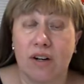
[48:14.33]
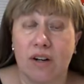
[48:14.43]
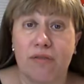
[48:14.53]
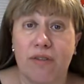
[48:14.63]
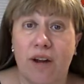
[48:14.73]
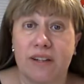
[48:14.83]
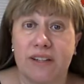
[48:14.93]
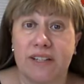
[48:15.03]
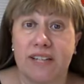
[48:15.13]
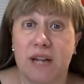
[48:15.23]
Her
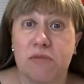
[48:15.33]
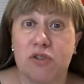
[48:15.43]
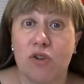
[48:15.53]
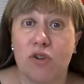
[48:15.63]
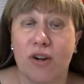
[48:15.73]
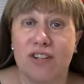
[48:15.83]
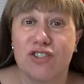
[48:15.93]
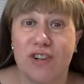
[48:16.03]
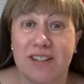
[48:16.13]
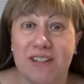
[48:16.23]
father came talking to
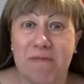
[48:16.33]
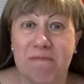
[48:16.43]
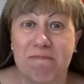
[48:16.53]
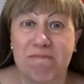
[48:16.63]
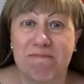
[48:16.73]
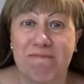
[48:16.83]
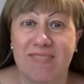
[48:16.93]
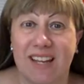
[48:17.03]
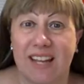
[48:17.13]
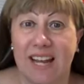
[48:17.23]
her
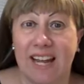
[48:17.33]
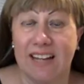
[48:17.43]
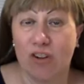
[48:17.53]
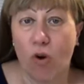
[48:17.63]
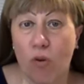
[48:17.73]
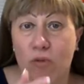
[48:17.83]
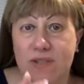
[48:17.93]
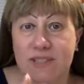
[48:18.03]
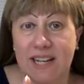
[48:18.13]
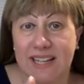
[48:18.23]
and
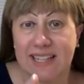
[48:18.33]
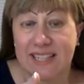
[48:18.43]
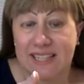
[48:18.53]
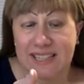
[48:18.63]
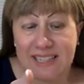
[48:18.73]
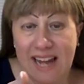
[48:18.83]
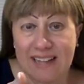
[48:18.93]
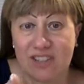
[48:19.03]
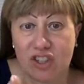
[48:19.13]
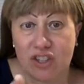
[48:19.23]
almost like led
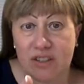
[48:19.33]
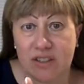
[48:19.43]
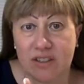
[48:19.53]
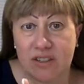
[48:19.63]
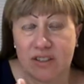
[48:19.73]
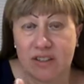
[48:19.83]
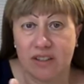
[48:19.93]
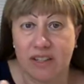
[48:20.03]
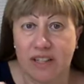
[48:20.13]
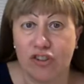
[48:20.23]
her
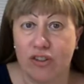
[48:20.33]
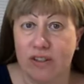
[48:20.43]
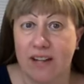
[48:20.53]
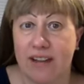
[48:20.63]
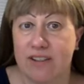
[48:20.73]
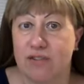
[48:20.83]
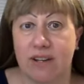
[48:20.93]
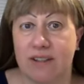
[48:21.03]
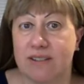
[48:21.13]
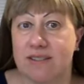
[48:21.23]
into the next
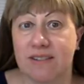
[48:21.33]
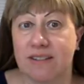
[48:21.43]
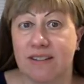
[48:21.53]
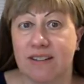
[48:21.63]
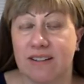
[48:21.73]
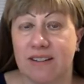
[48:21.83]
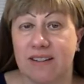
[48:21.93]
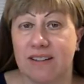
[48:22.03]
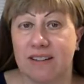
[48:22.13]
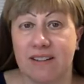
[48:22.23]
phase.
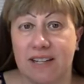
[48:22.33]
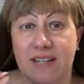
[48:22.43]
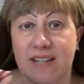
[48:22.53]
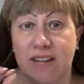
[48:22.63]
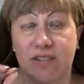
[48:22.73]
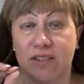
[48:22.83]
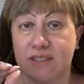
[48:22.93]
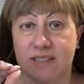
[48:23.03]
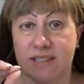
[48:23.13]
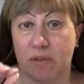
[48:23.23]
He gave her
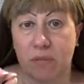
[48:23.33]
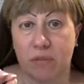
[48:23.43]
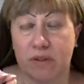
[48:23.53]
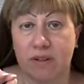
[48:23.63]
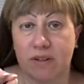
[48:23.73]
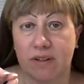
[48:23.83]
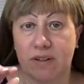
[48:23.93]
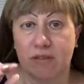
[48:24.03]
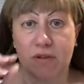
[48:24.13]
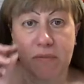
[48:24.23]
the tip.
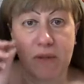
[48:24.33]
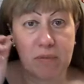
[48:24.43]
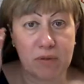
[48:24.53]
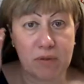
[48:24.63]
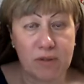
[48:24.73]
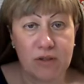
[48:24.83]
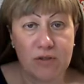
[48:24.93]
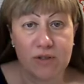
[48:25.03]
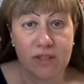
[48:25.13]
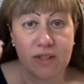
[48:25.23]
Remember,
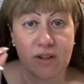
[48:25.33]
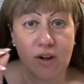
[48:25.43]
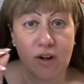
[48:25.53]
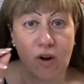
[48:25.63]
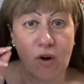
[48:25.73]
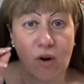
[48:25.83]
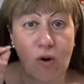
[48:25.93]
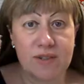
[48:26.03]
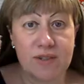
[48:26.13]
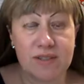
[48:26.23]
music
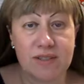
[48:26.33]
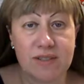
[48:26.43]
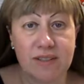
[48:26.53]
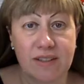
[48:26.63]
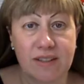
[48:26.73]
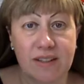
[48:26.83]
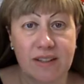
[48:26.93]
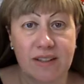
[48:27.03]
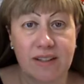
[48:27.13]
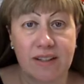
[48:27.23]
always.
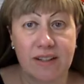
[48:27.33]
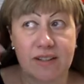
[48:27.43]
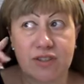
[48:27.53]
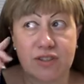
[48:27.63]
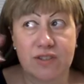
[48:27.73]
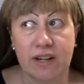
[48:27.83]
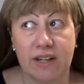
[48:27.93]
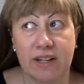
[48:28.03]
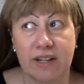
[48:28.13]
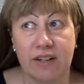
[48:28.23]
She started
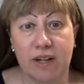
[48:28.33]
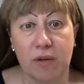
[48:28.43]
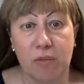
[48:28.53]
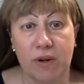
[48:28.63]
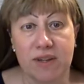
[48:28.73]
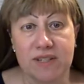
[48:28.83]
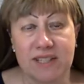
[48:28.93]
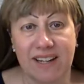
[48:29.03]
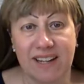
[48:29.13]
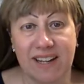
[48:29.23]
hearing a boy
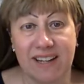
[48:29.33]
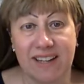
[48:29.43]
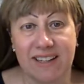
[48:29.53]
singing.